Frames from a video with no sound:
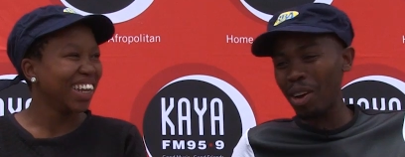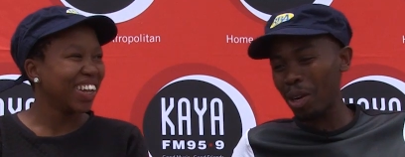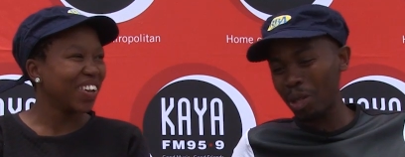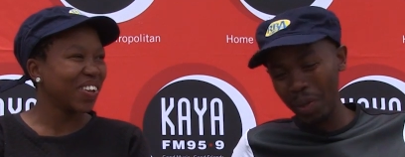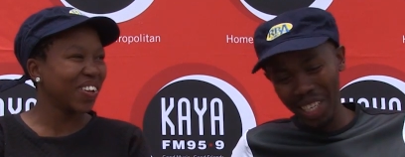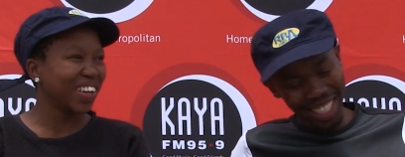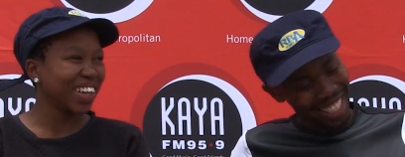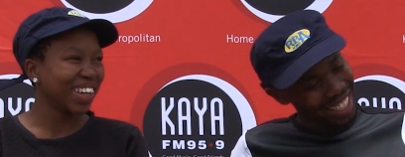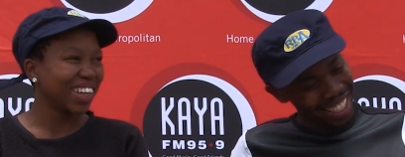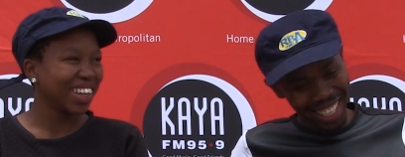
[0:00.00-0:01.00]
Speaker 1: the hot twins.
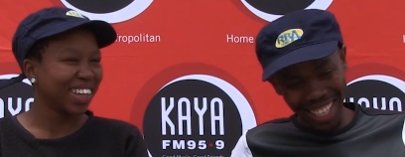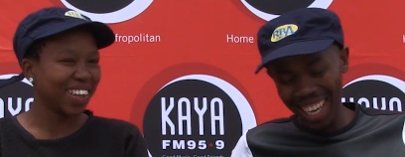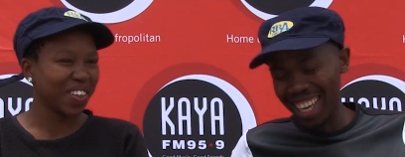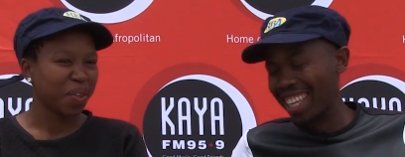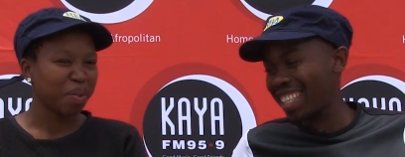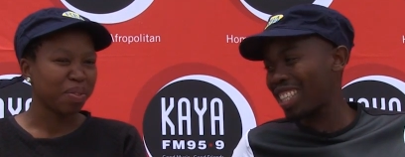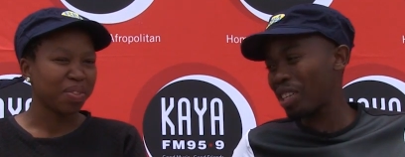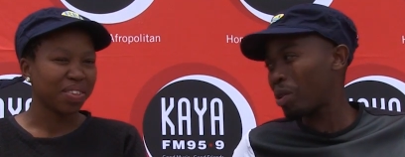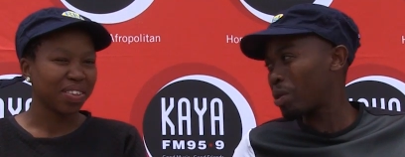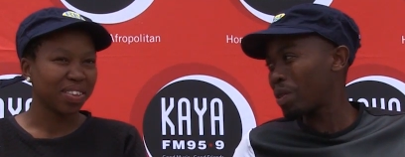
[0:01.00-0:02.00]
I hated
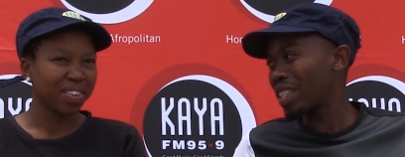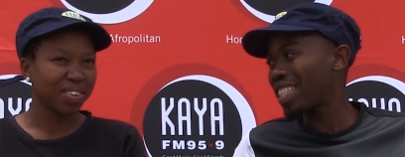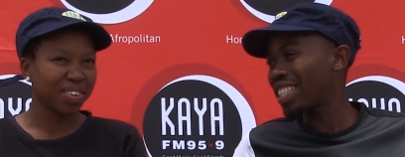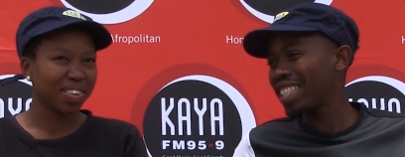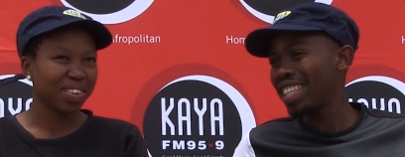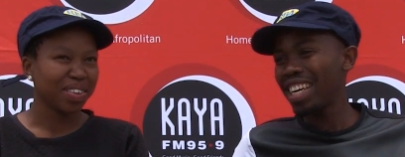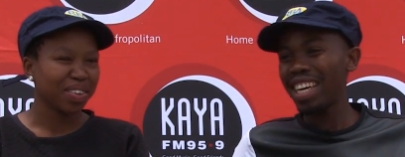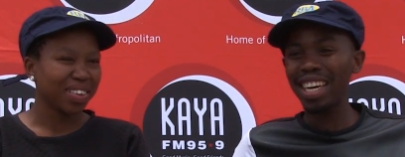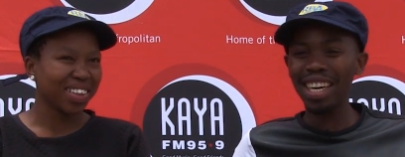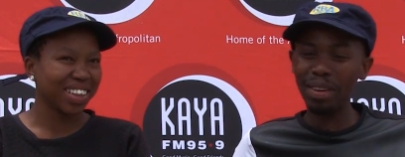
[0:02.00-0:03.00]
the hot twins.
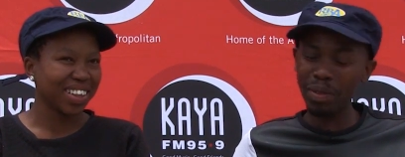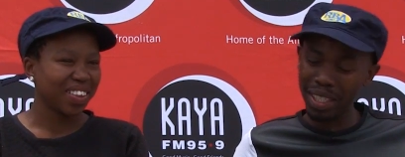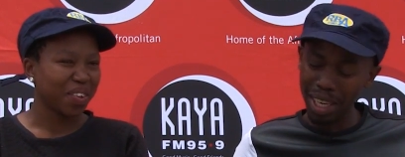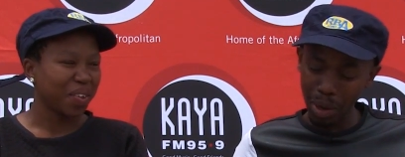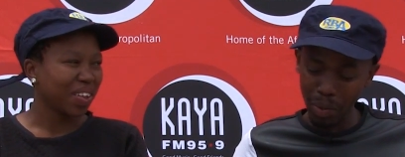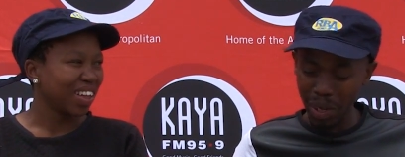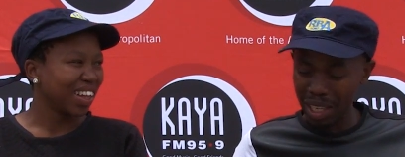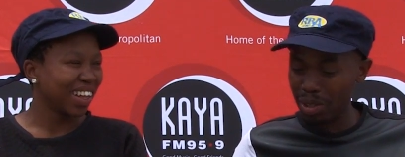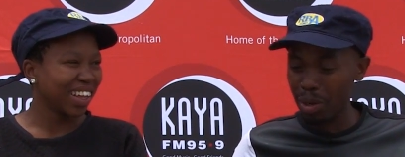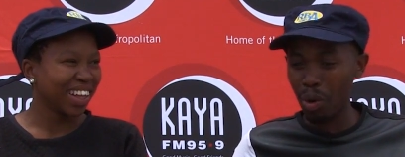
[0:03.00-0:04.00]
Every time we
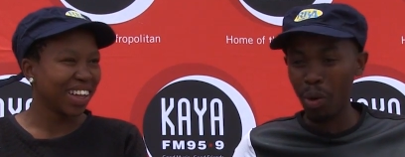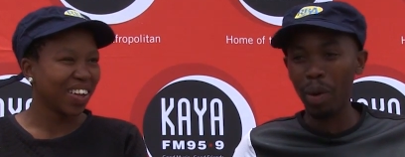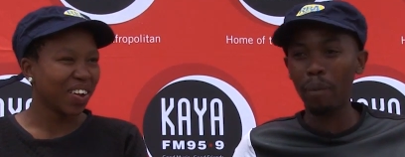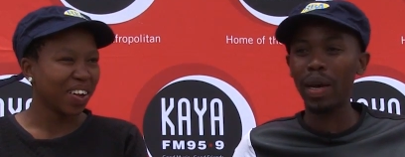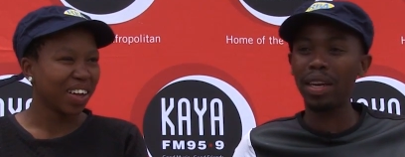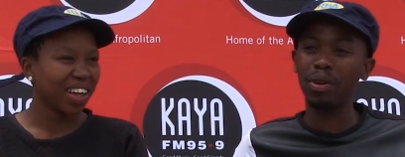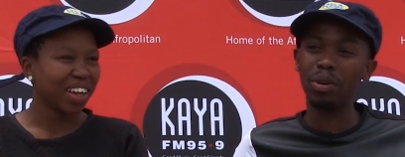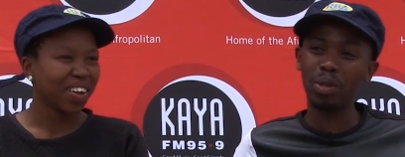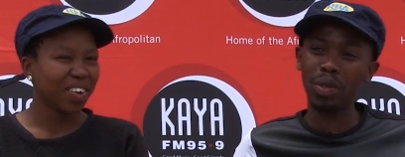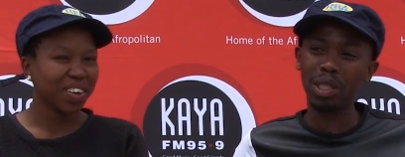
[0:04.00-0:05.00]
had to go and buy the
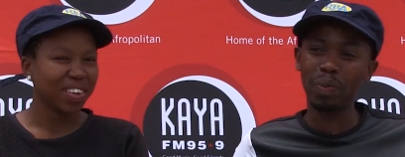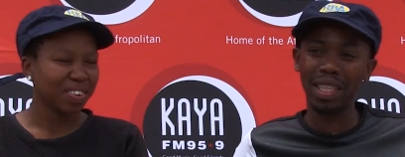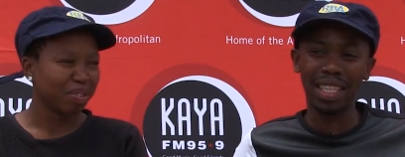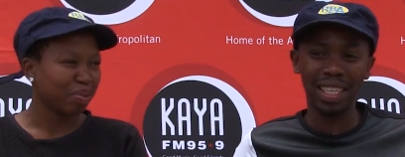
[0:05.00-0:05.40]
hot twins, but